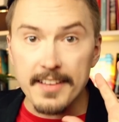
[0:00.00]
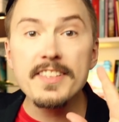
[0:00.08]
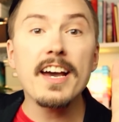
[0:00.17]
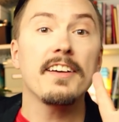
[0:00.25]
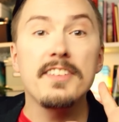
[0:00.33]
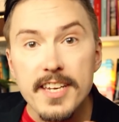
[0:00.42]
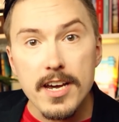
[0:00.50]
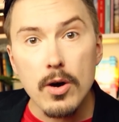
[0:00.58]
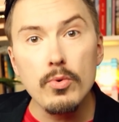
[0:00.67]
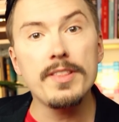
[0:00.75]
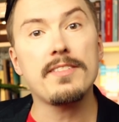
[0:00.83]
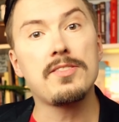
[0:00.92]
And the idea
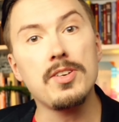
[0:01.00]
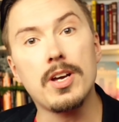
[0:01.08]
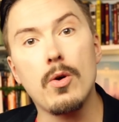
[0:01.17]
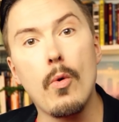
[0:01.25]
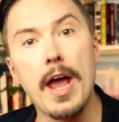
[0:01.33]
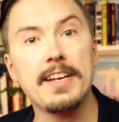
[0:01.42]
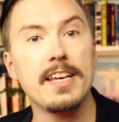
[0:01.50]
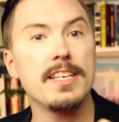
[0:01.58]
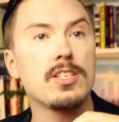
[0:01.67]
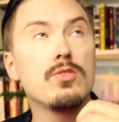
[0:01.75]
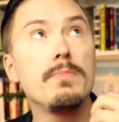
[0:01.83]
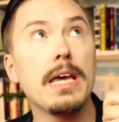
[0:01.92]
with async await
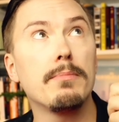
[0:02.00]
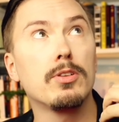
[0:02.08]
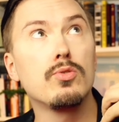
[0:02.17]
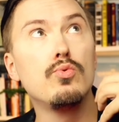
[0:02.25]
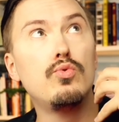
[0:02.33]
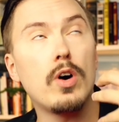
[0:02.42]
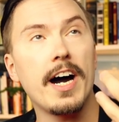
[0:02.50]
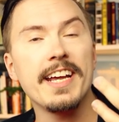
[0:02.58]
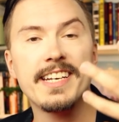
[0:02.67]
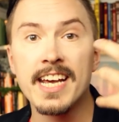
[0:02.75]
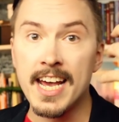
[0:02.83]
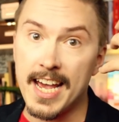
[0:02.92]
is to be able to
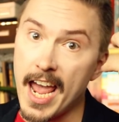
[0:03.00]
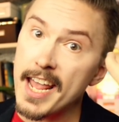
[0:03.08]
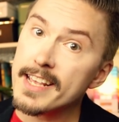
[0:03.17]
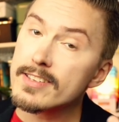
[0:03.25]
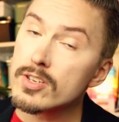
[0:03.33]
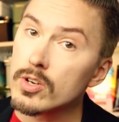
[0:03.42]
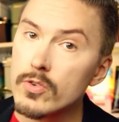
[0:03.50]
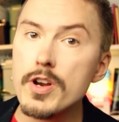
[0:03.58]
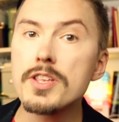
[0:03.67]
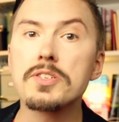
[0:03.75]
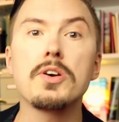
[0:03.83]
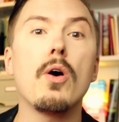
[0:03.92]
write
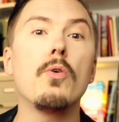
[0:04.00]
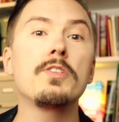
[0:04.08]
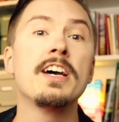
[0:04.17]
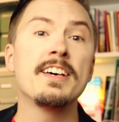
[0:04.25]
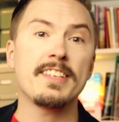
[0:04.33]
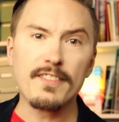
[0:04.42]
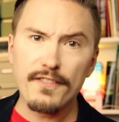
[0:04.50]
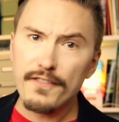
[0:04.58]
asynchronous code that